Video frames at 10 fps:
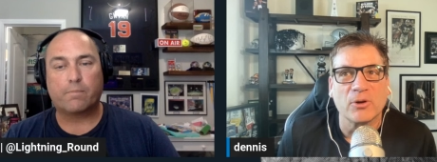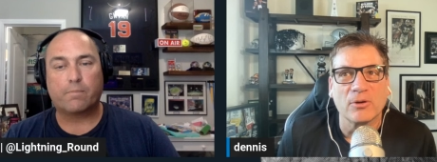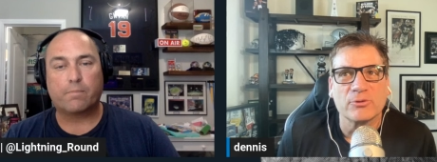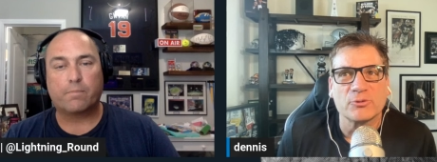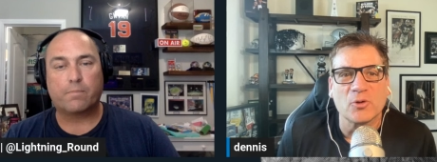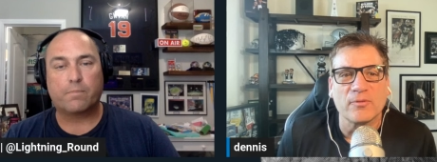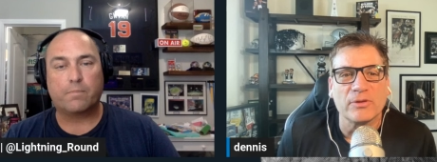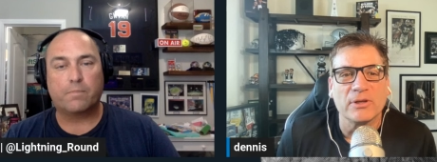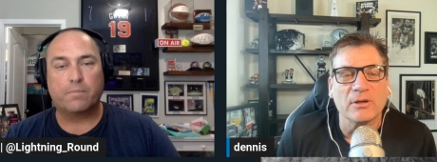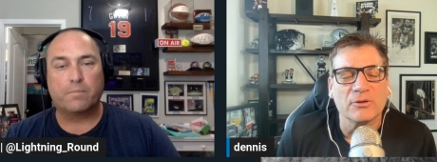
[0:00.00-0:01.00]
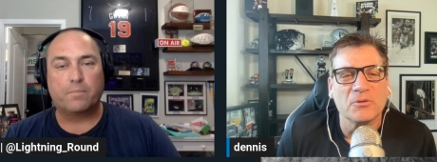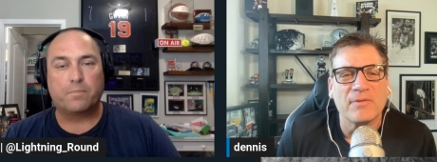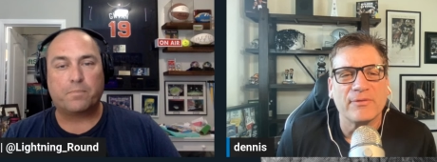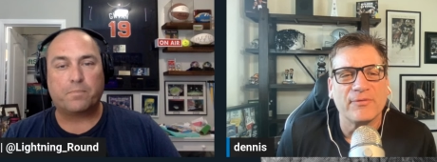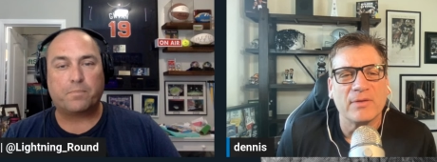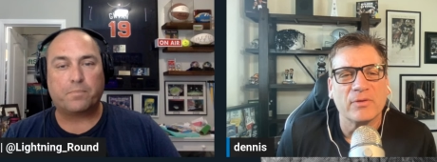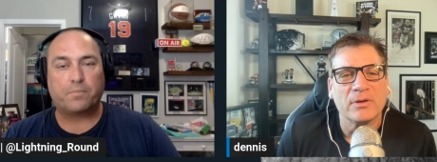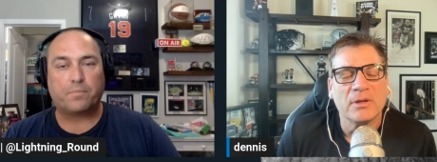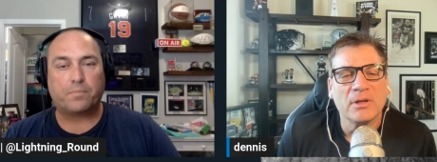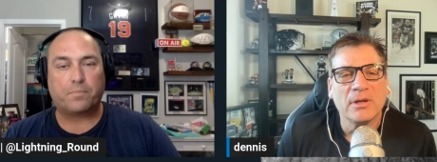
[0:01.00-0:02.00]
Speaker 1: Chargers over the year. Do you have a
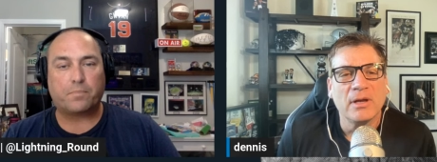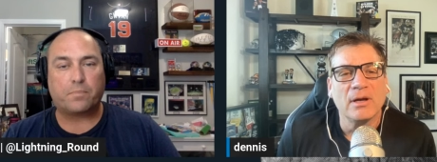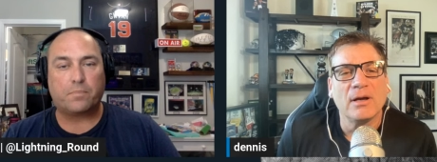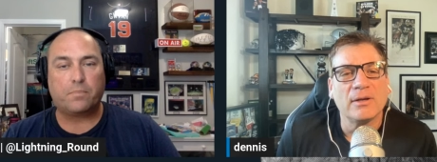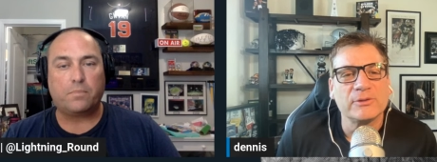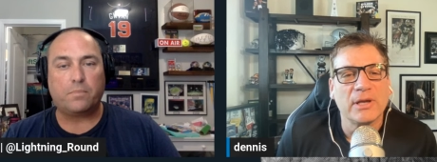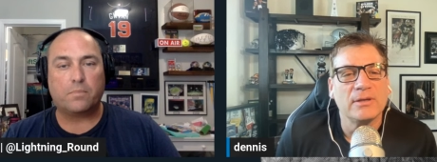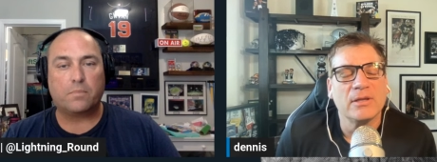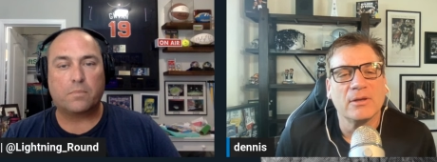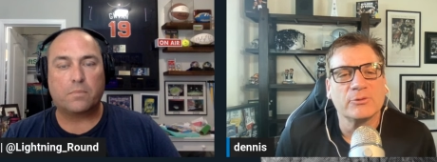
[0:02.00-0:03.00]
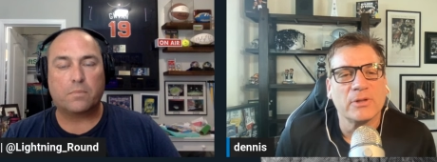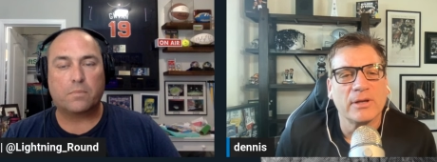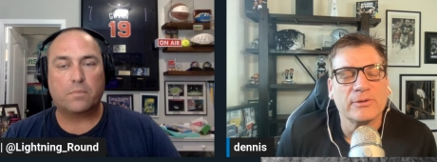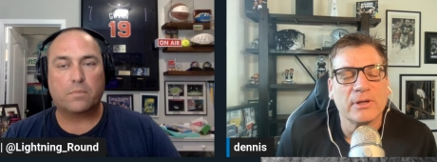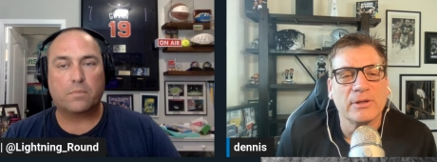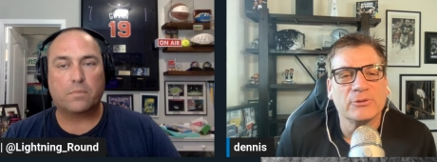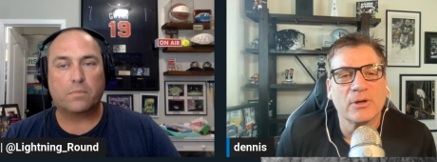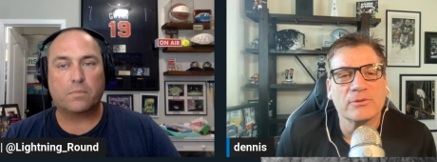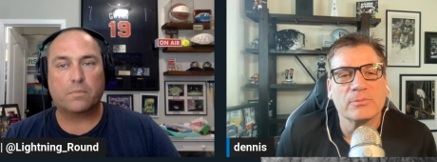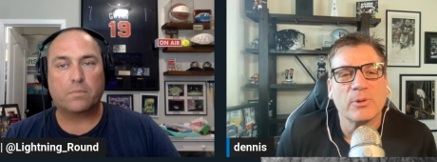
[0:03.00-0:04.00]
favorite uh, San Diego slash LA
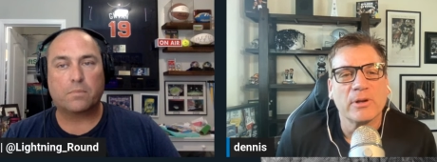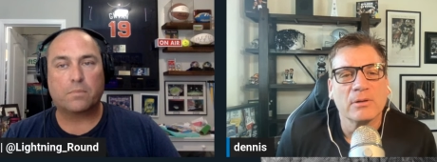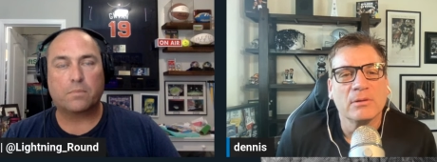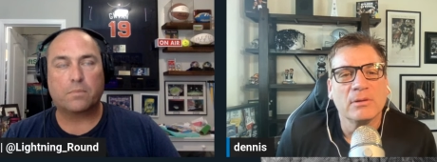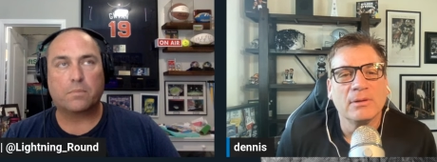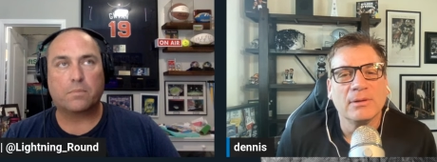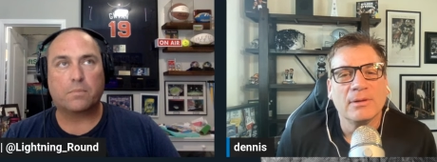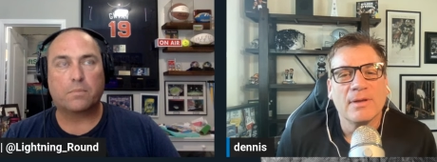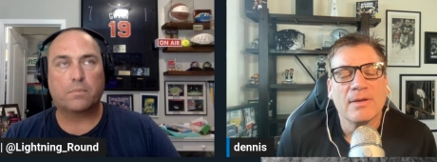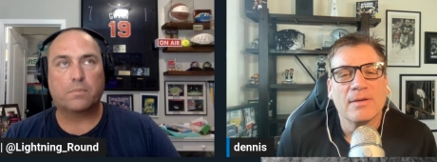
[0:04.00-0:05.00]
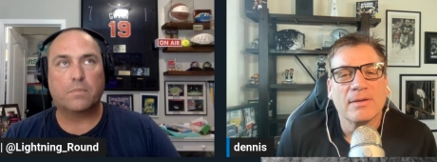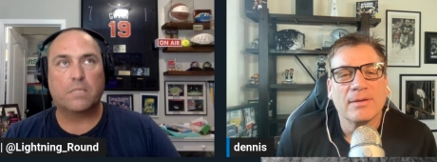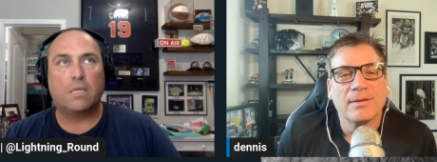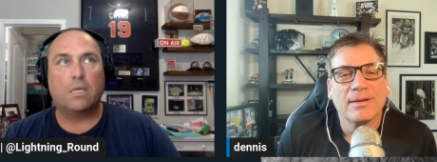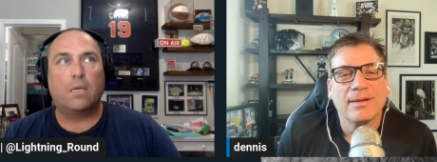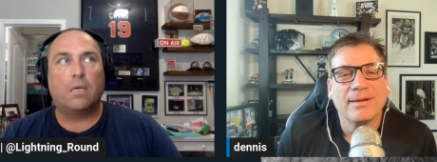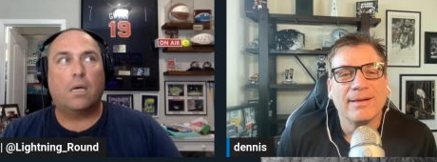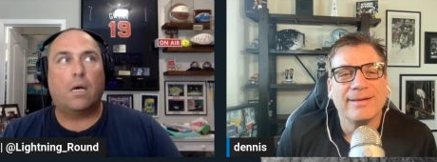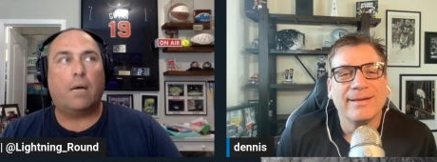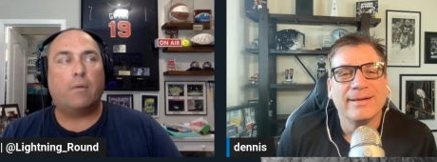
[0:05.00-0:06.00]
Charger player?
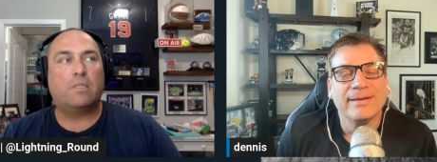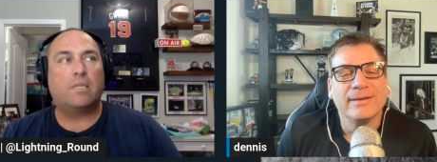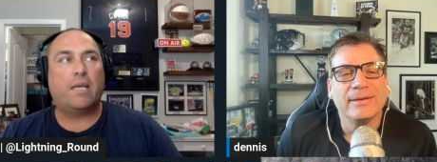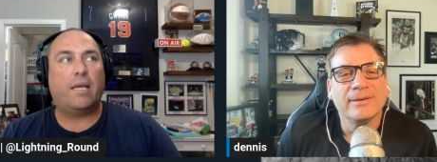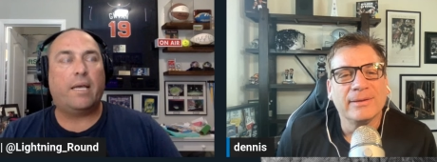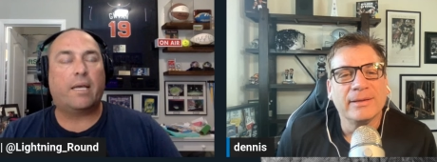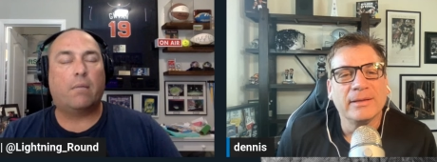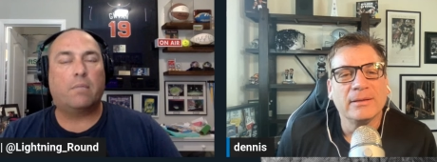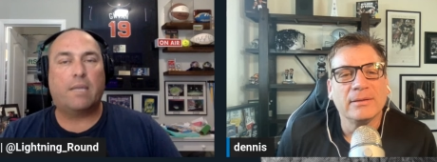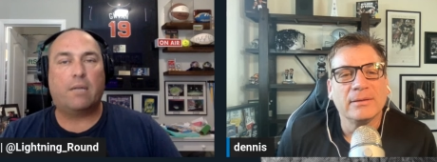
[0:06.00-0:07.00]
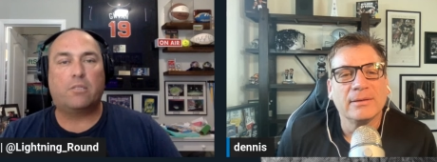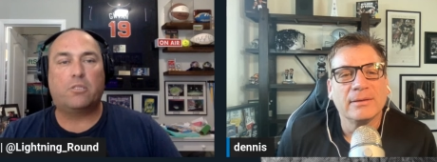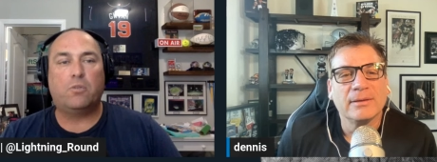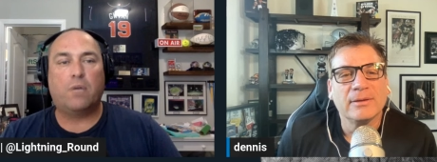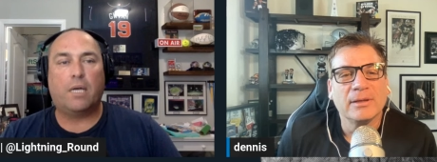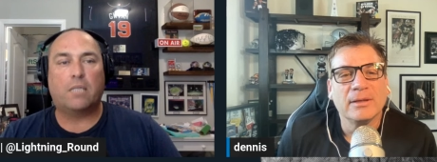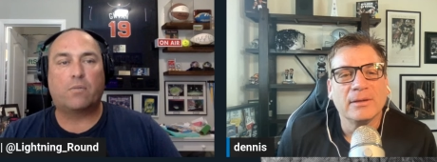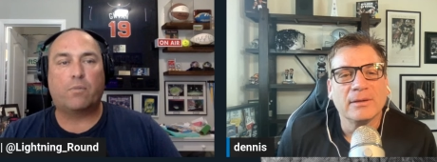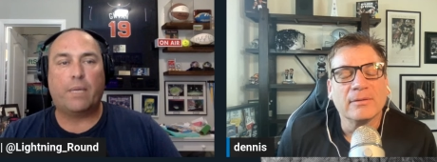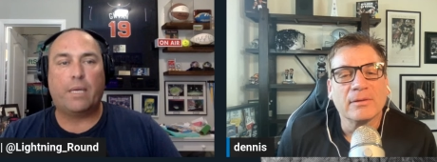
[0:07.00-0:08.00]
Speaker 2: I would say it comes down to two
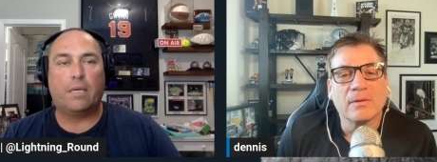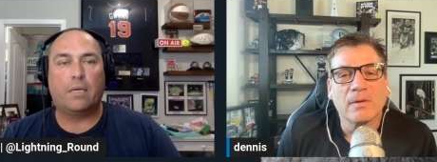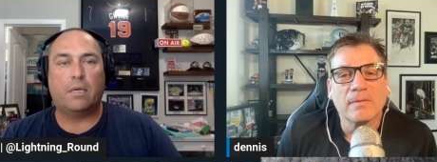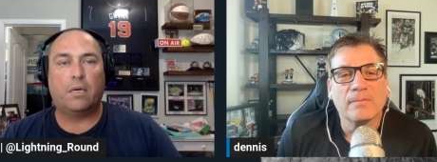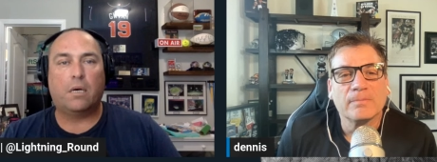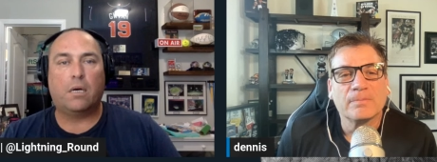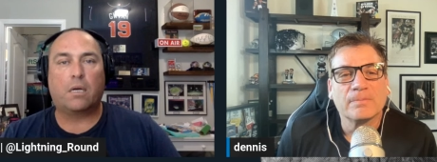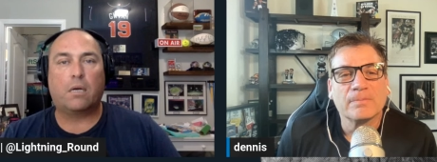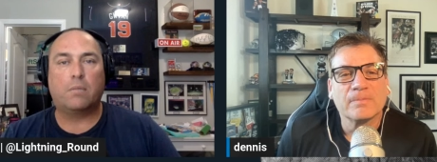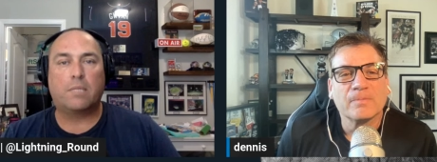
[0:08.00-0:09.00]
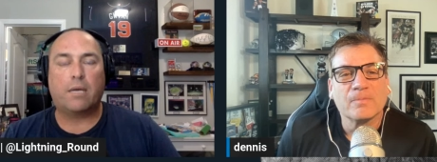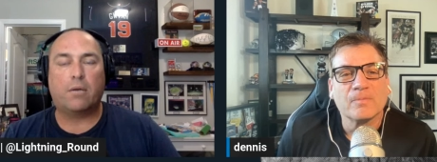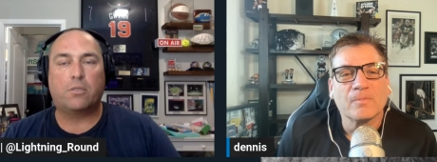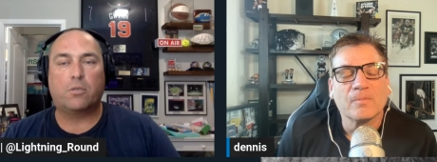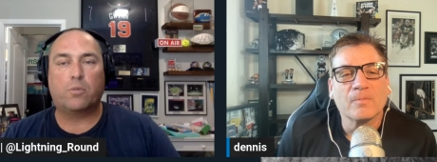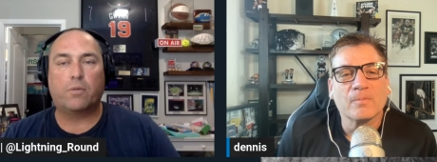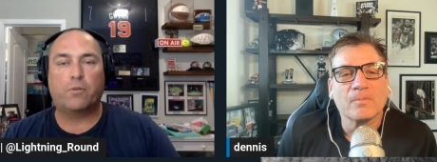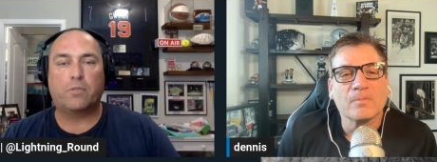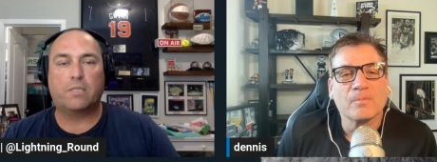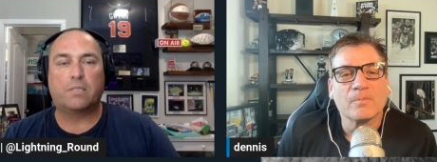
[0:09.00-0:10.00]
guys for me. Uh, comes down to
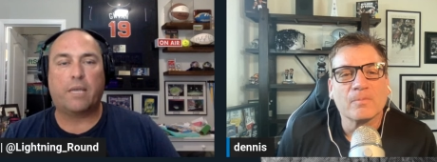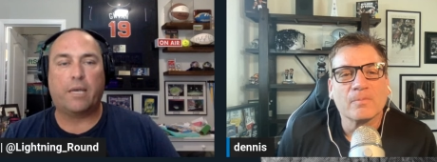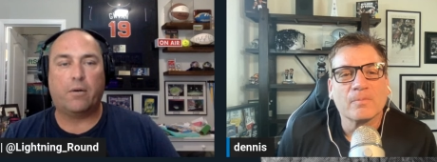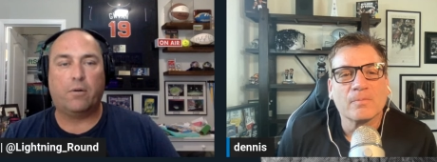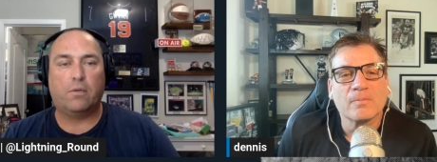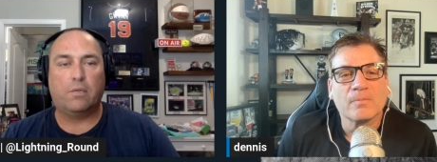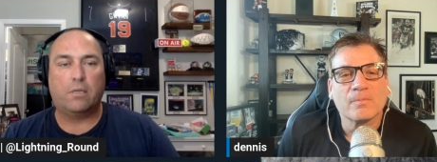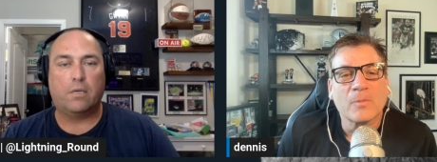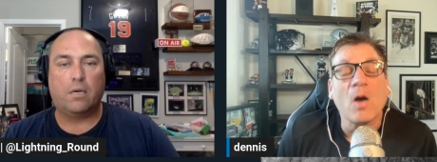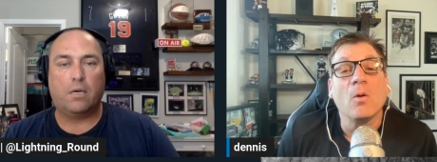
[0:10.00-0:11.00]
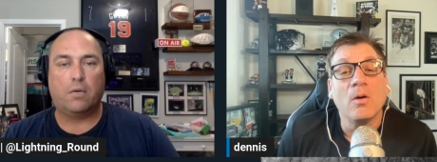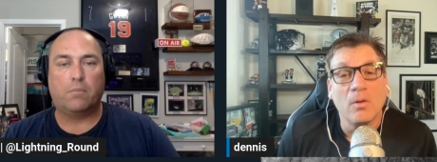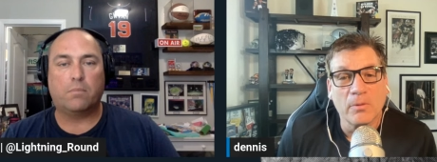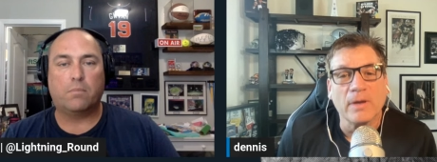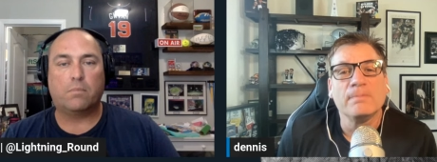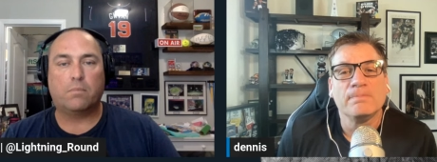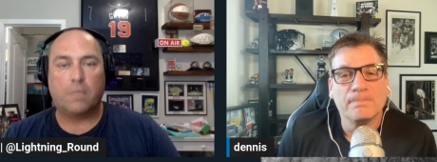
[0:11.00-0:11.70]
Rivers and Seau. Um, oh, okay.